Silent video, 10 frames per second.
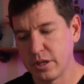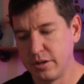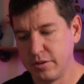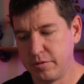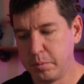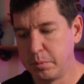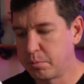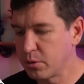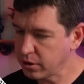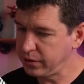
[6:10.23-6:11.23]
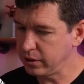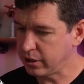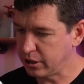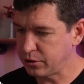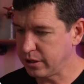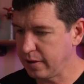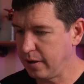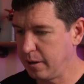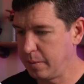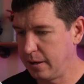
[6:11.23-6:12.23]
of Brookfield Country
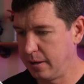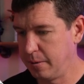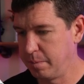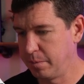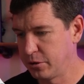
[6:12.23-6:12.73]
Club.